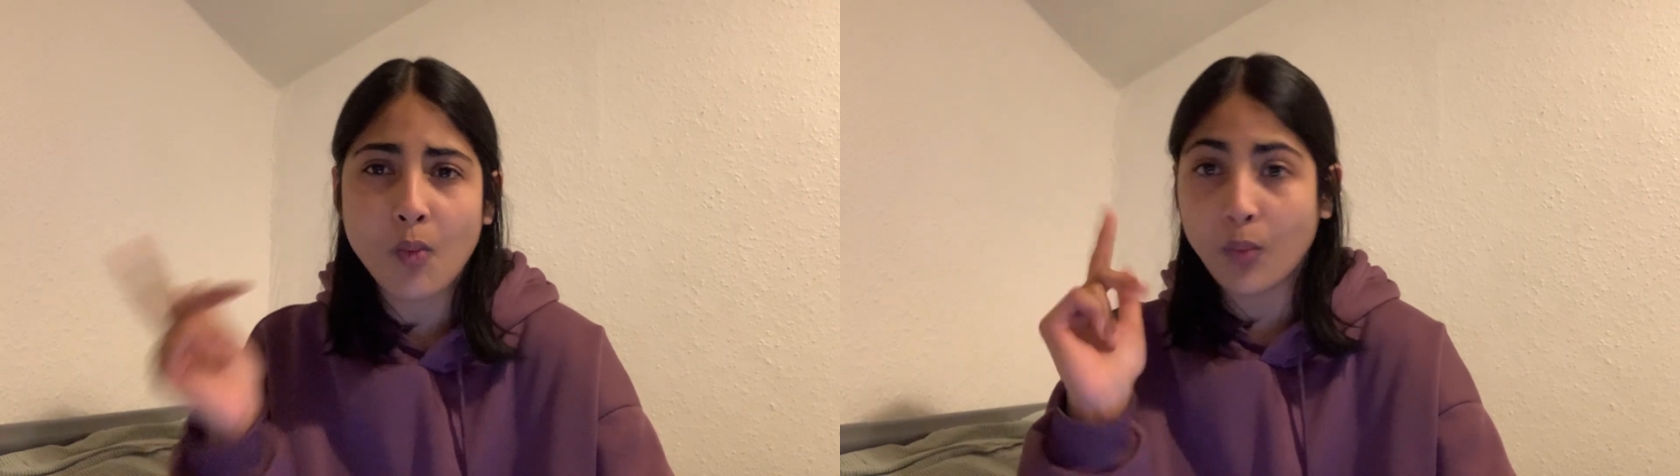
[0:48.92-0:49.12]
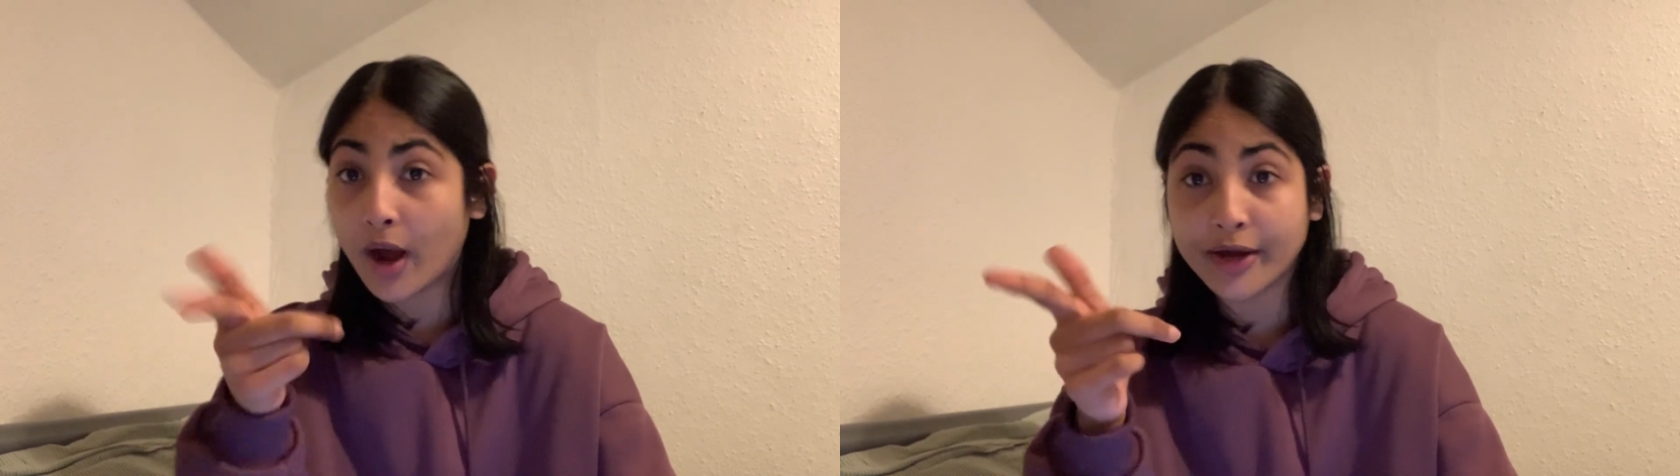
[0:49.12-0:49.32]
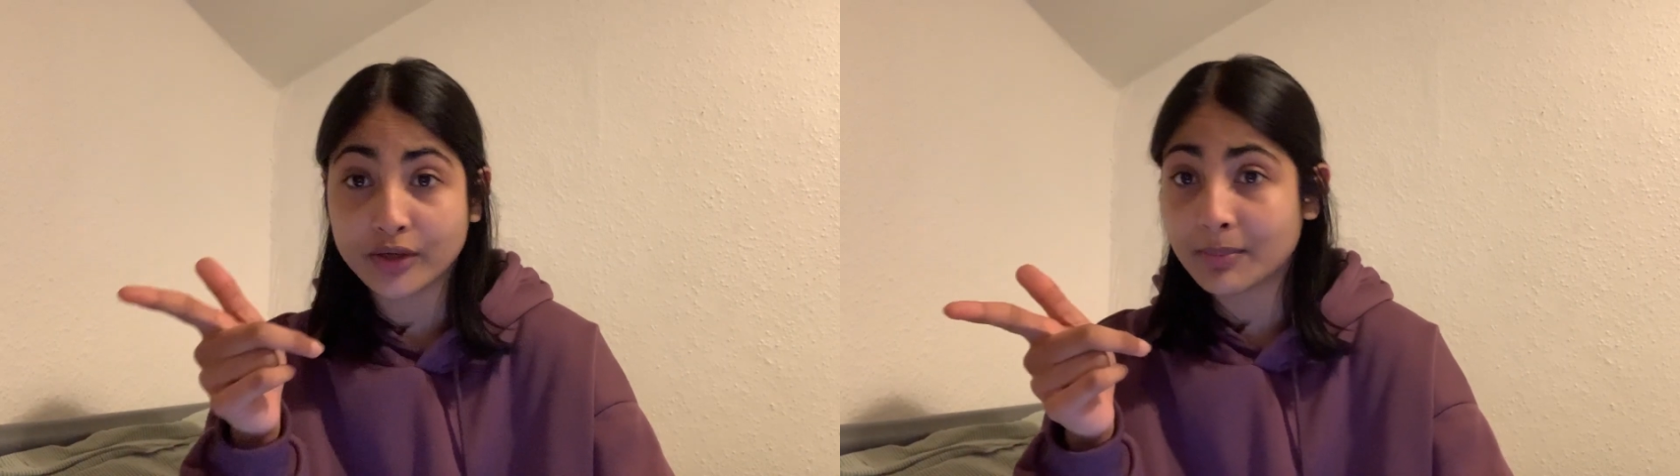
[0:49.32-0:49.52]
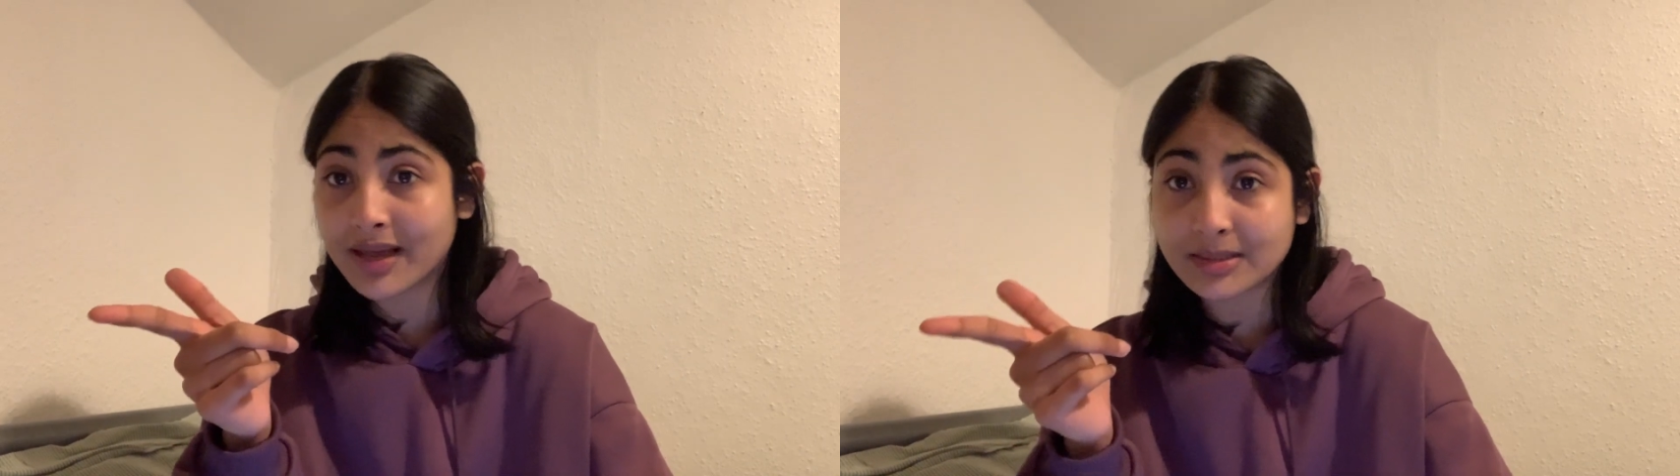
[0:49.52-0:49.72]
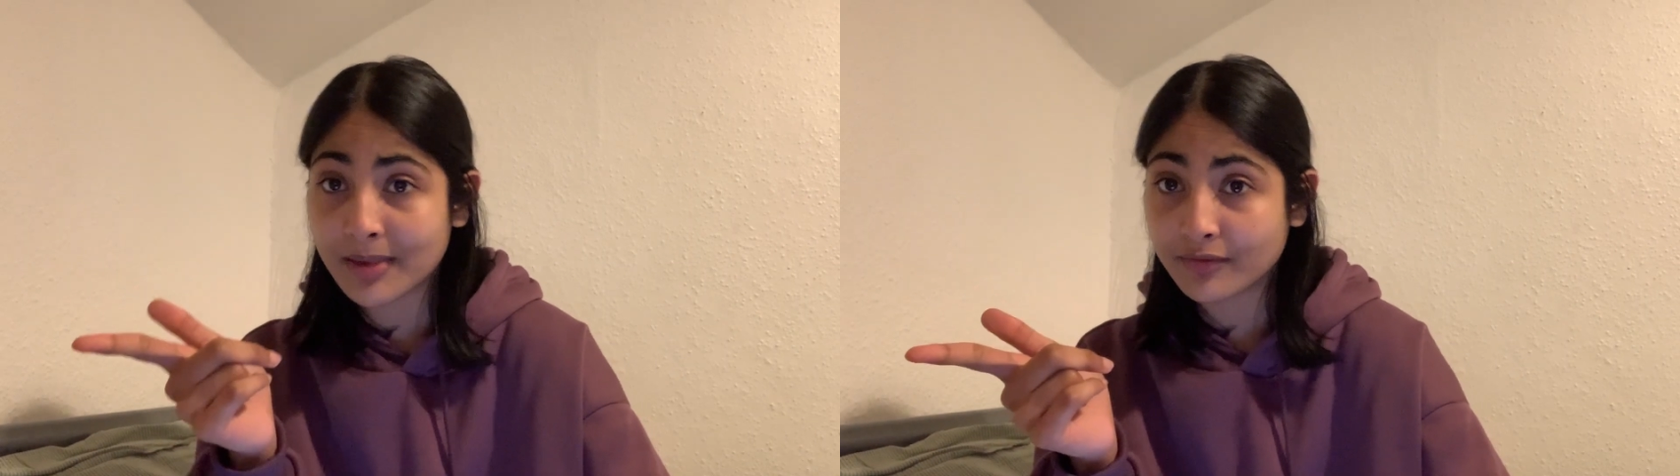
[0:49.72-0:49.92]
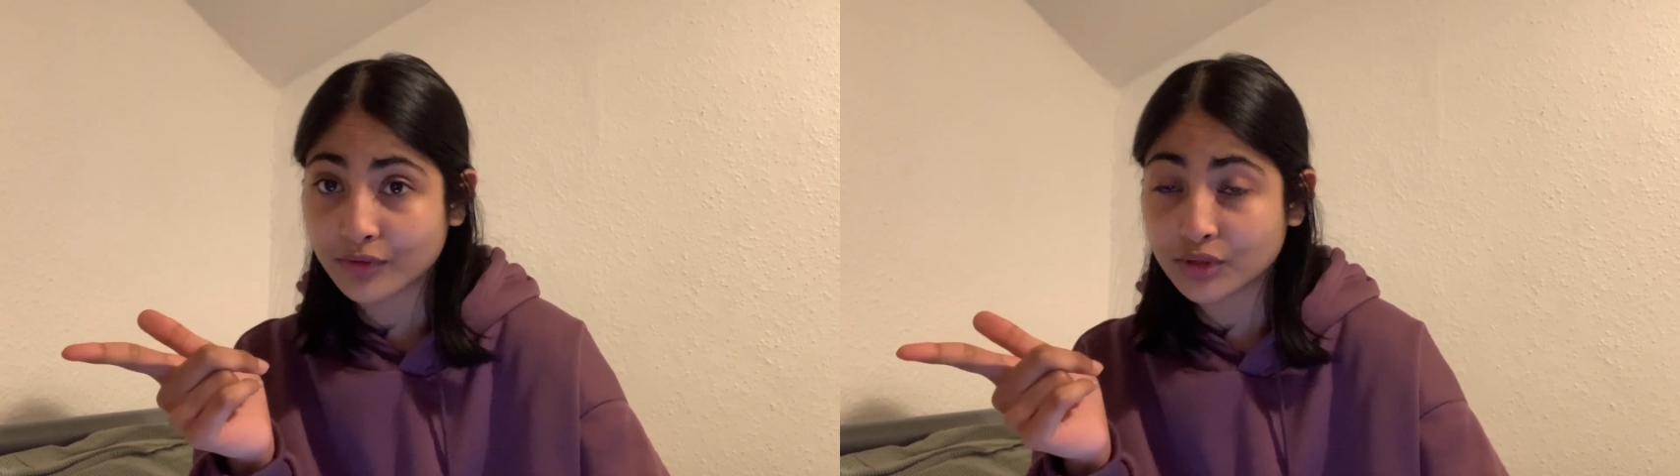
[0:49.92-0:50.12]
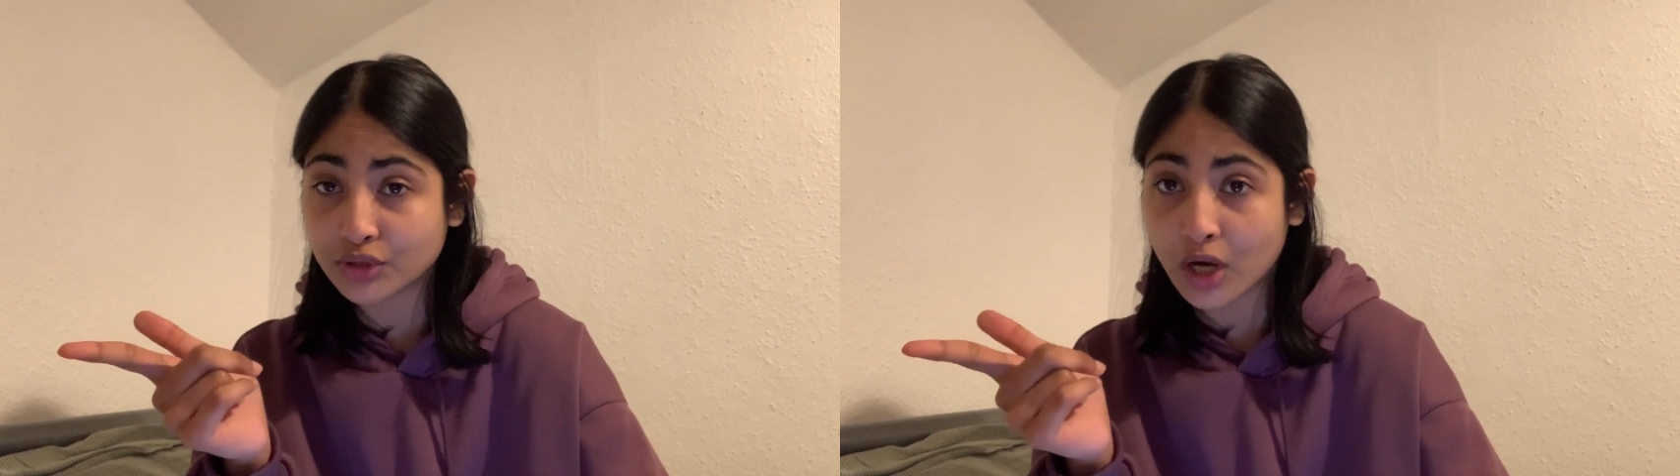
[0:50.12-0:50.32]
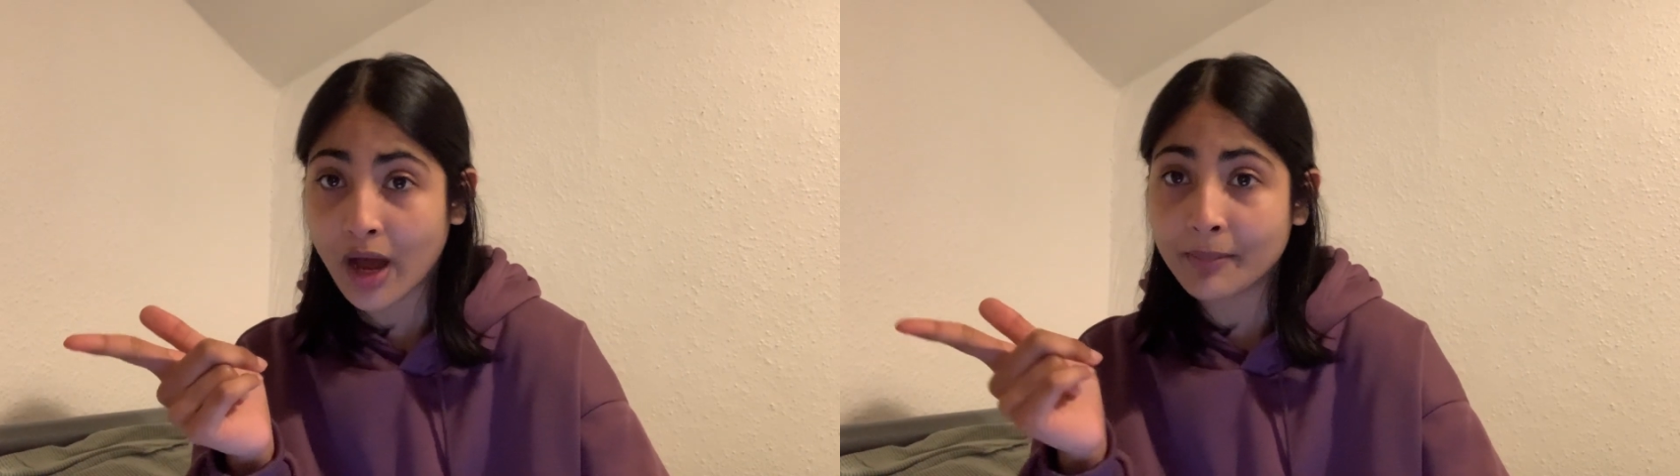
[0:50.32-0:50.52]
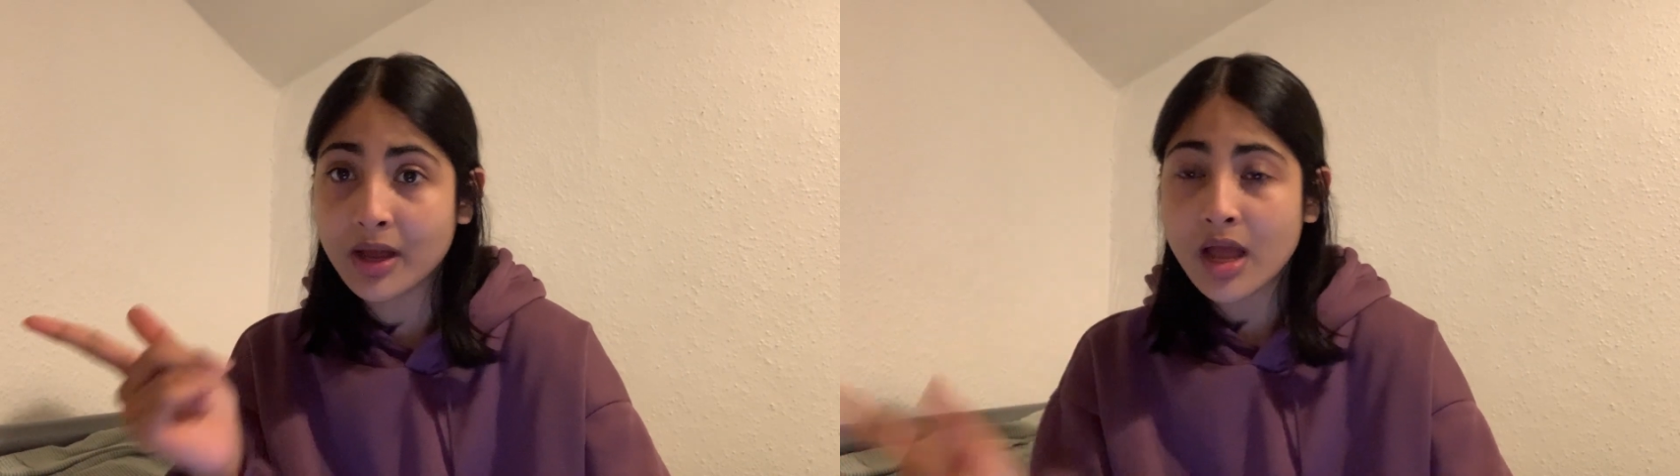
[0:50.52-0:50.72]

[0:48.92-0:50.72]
why you're the best man for the job.